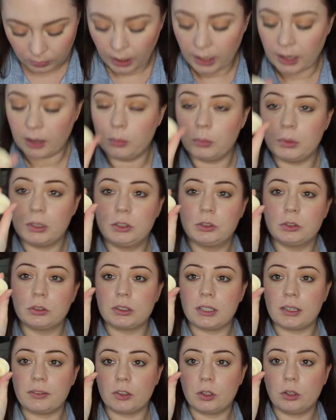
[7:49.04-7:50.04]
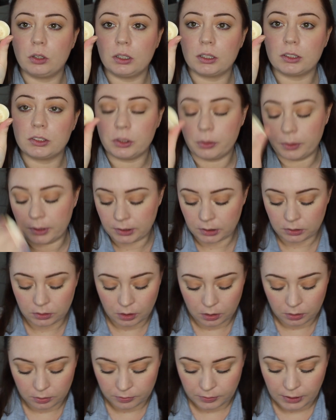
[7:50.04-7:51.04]
It does have a colour to it. I don't
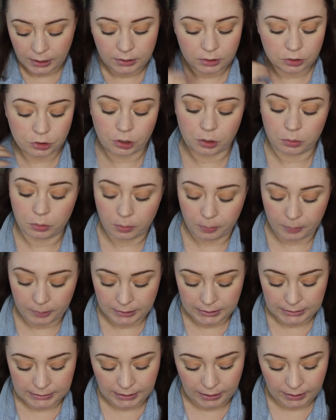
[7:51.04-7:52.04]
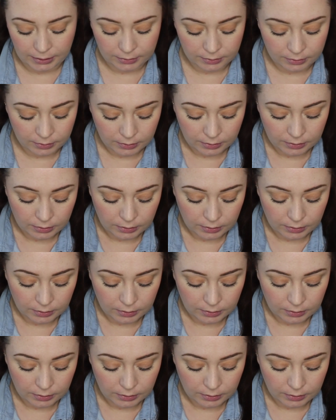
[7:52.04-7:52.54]
know if that'll show up on the skin,